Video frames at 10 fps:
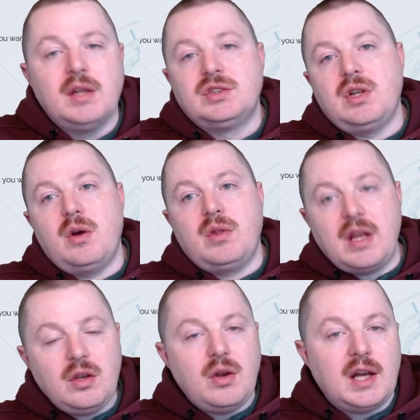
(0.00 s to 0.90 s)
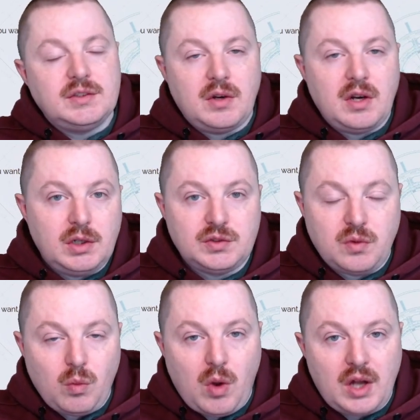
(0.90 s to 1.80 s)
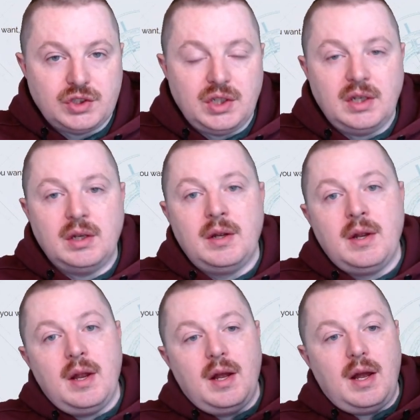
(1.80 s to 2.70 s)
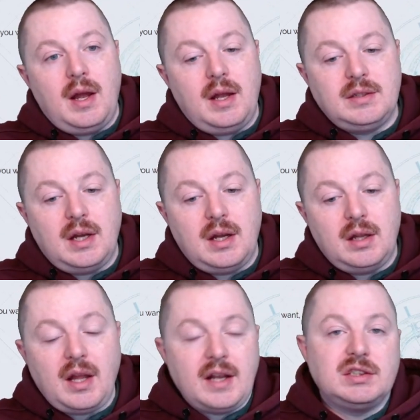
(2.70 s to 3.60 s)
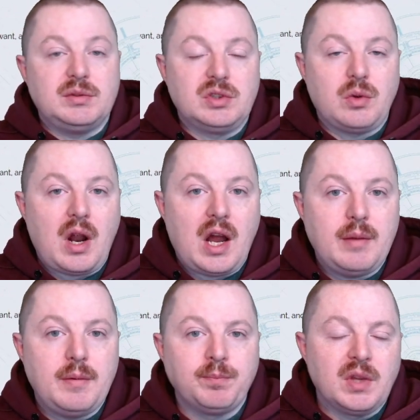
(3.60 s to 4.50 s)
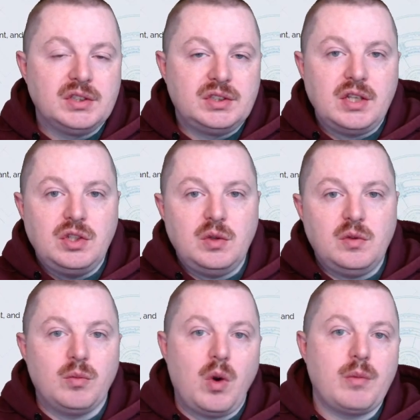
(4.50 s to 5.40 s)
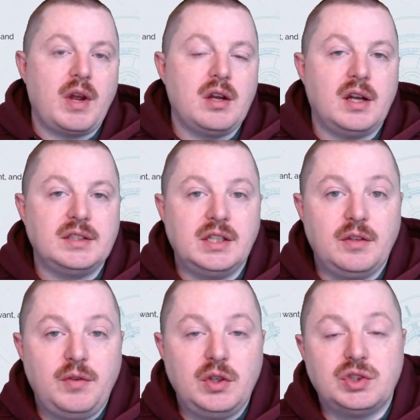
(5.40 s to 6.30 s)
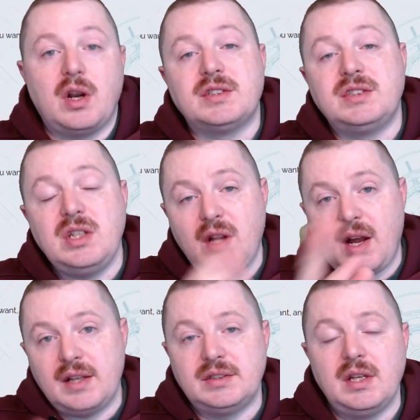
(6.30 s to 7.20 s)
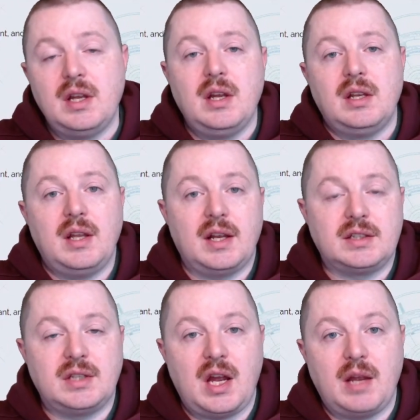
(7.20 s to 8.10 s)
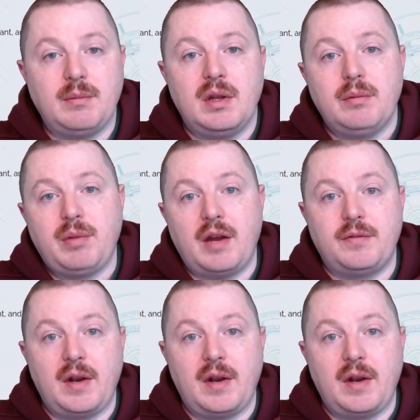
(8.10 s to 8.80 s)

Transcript: So thank you guys very much for watching, and like and subscribe. Stay tuned for more of my content in the future. I'll see you guys next time. Bye for